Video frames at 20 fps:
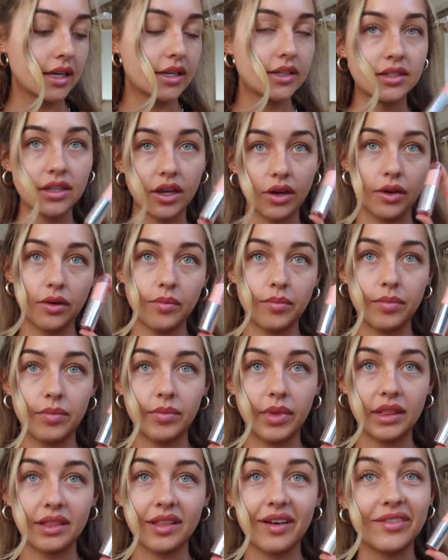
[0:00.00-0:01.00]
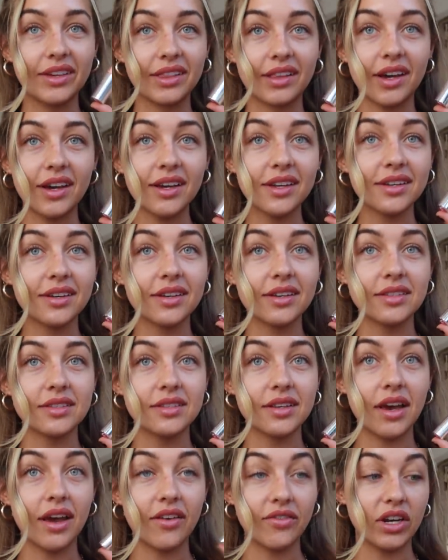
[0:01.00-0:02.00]
So been loving that
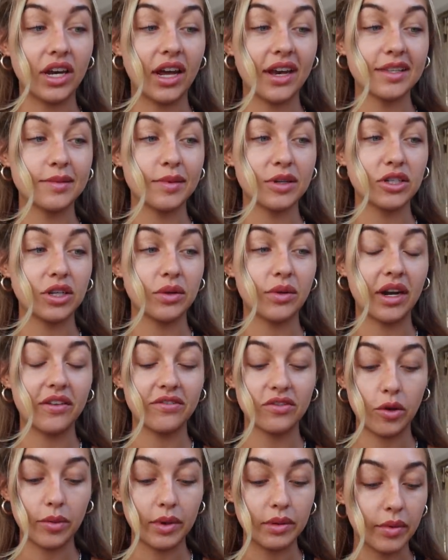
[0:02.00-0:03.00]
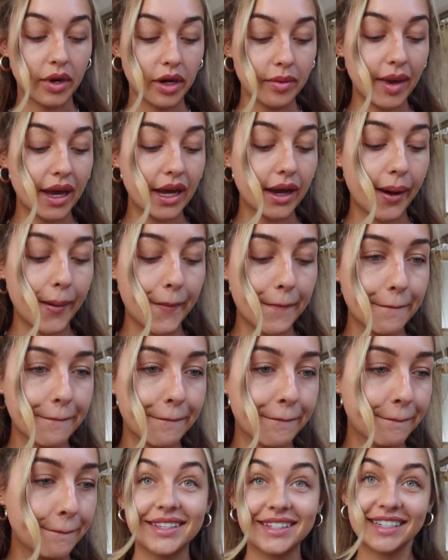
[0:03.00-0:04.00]
every day, especially when I've not been wearing makeup.
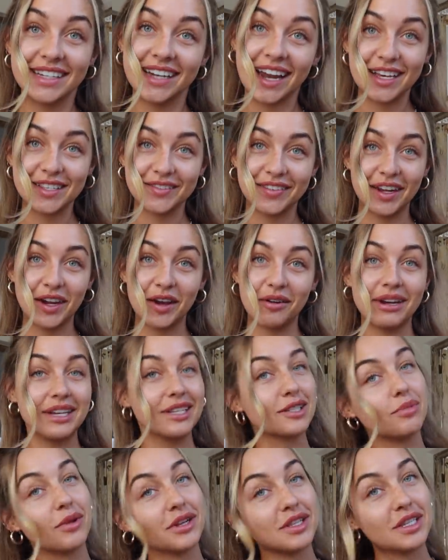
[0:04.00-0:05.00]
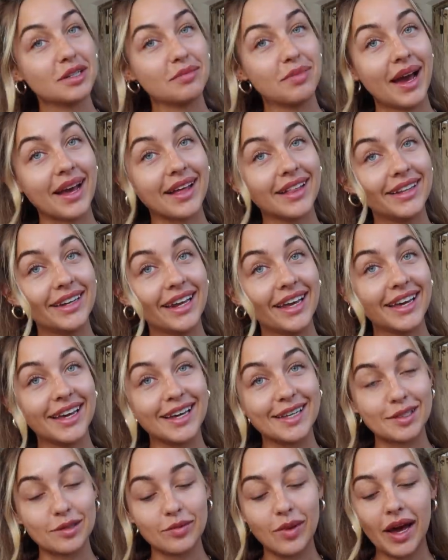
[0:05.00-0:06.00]
Today's video is sponsored by Clinique
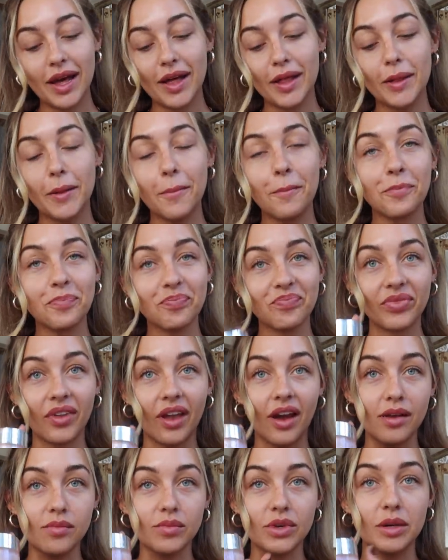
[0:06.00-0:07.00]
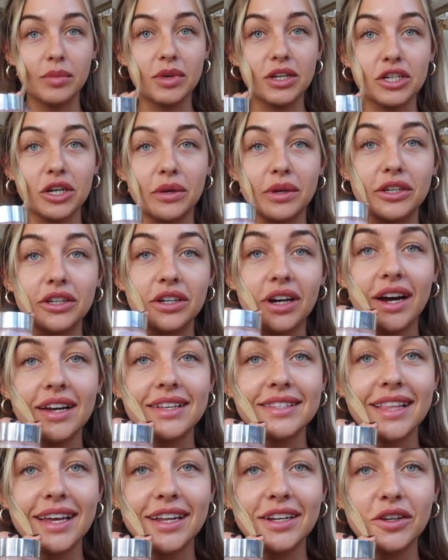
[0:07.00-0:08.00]
as well. I'm going to be showing you
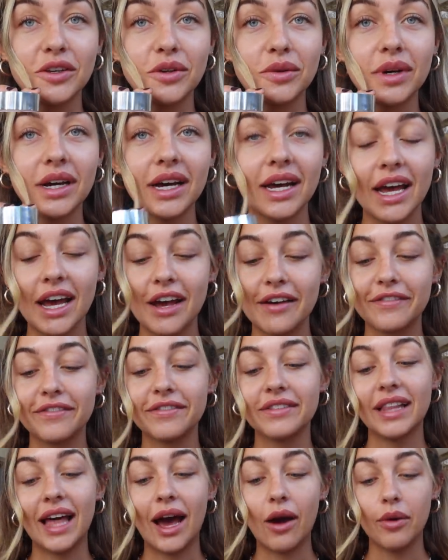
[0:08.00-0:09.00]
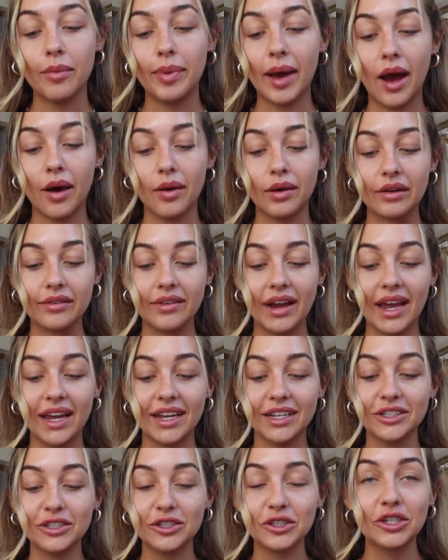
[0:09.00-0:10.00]
guys their new Flower Power
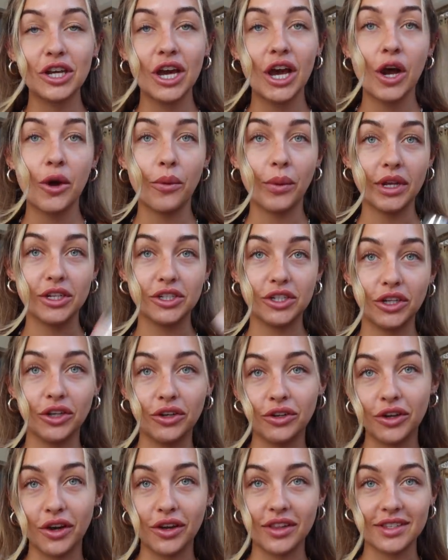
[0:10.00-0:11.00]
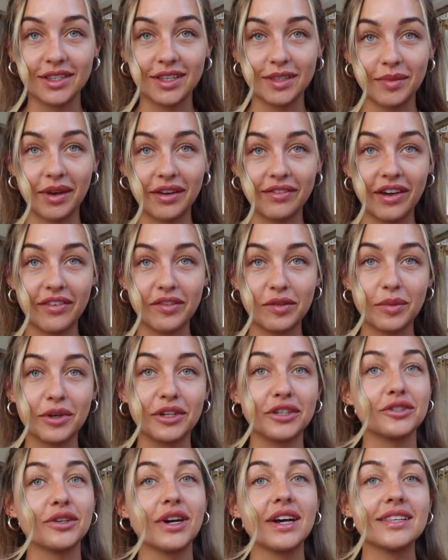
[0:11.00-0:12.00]
range, which, you know, this is my favorite
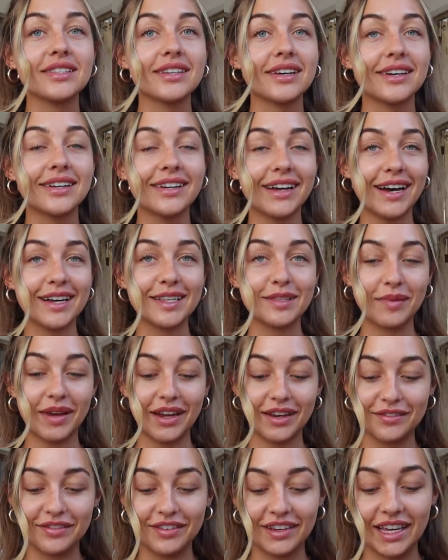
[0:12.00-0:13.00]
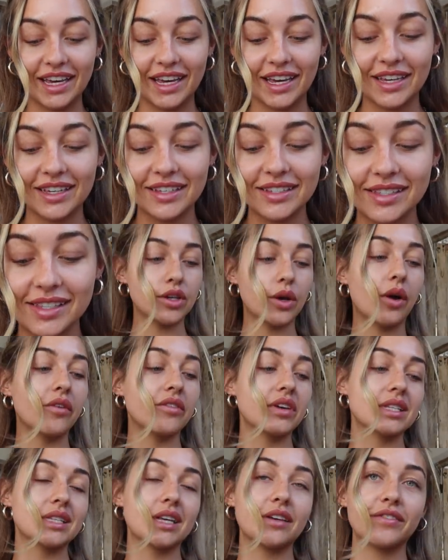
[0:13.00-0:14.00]
moisturizer. It has been for years. So
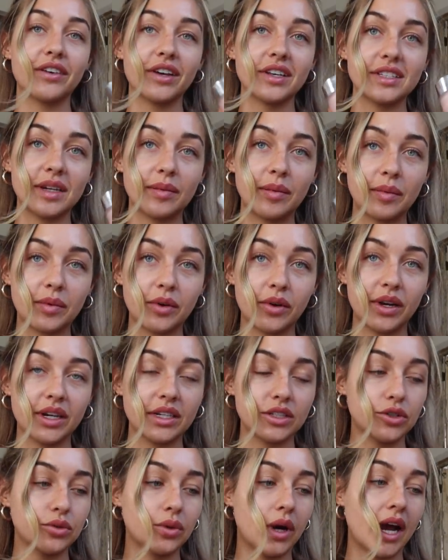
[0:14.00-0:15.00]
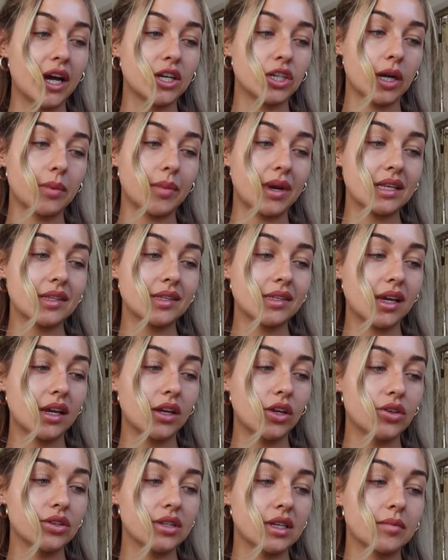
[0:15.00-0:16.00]
obviously first up, I'm going to hydrate my
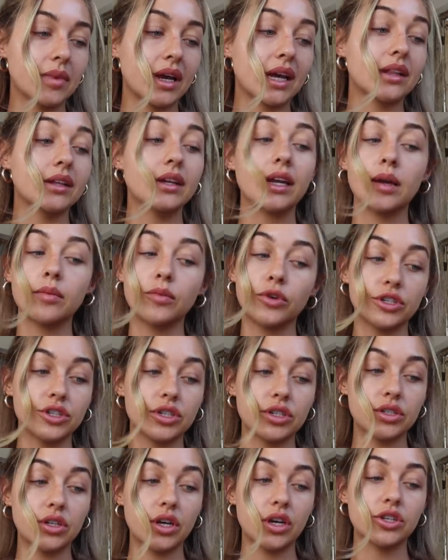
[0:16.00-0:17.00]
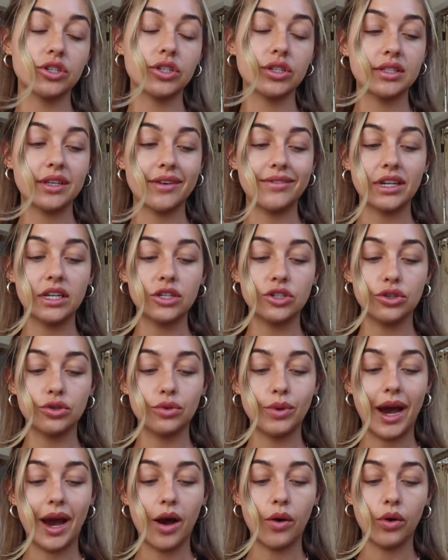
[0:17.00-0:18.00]
skin using my Clinique Moisture Surge
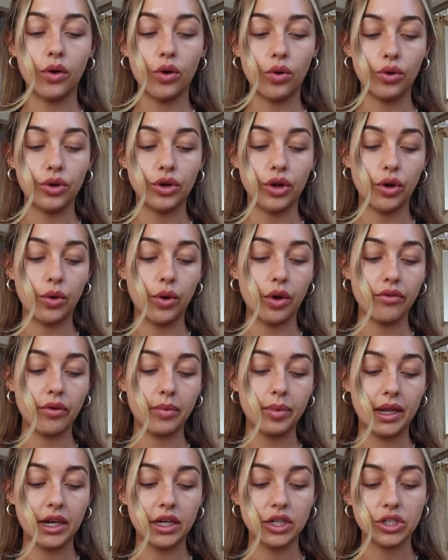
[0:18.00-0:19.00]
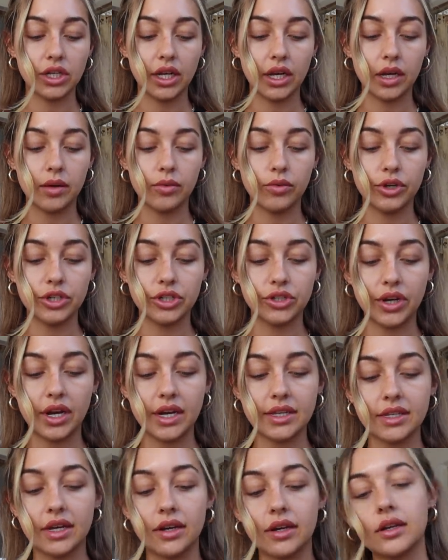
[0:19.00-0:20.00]
72 hour auto replenishing
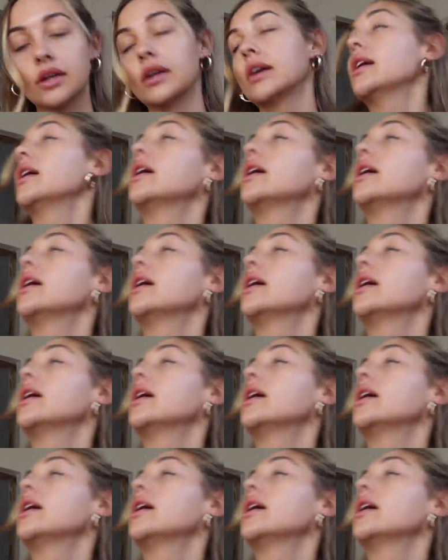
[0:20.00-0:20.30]
moisturizer.